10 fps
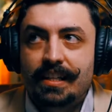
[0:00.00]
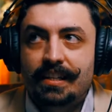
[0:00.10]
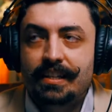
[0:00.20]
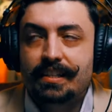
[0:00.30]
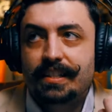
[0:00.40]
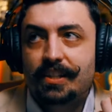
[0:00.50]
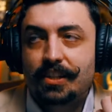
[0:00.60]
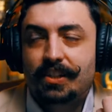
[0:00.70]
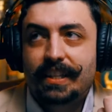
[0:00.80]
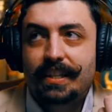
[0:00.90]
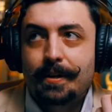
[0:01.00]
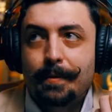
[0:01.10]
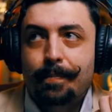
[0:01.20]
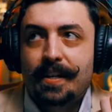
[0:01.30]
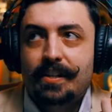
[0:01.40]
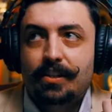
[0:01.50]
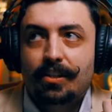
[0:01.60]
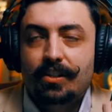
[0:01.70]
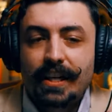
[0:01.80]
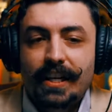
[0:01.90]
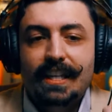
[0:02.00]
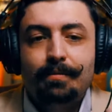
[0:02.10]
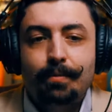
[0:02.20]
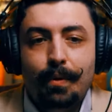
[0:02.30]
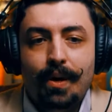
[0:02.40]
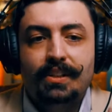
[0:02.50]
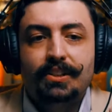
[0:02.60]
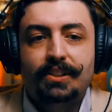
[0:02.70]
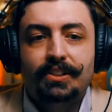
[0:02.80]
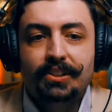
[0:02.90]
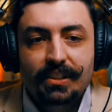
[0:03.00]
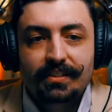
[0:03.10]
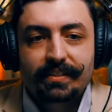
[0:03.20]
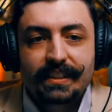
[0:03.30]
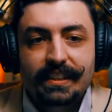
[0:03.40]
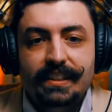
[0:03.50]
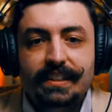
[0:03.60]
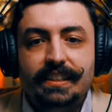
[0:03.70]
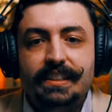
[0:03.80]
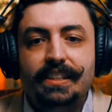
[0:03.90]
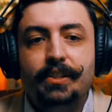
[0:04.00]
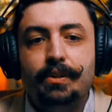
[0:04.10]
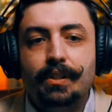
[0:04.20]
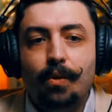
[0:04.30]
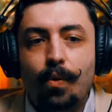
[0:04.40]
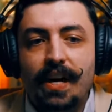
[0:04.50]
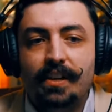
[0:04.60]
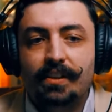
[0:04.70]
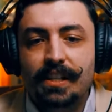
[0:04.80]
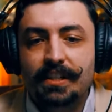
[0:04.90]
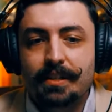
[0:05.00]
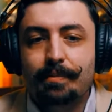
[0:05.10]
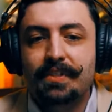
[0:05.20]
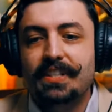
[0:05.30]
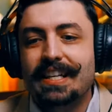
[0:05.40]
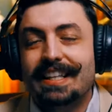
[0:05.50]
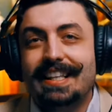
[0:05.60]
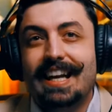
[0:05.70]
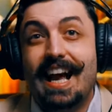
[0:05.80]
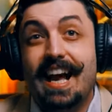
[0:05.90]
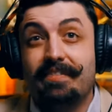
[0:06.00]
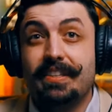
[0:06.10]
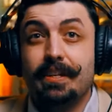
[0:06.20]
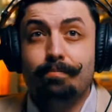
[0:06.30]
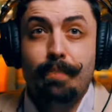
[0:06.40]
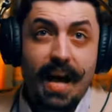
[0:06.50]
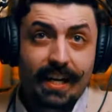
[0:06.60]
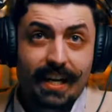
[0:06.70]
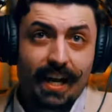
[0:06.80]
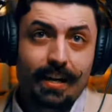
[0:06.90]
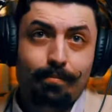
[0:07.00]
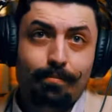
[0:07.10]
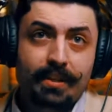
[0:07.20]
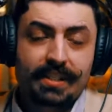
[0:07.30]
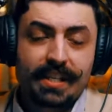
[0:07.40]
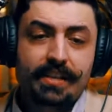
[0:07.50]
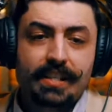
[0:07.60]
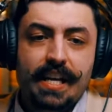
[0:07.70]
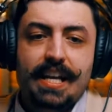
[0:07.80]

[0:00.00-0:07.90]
essentially creating products or services to acquire customers, and then they have their back end built out,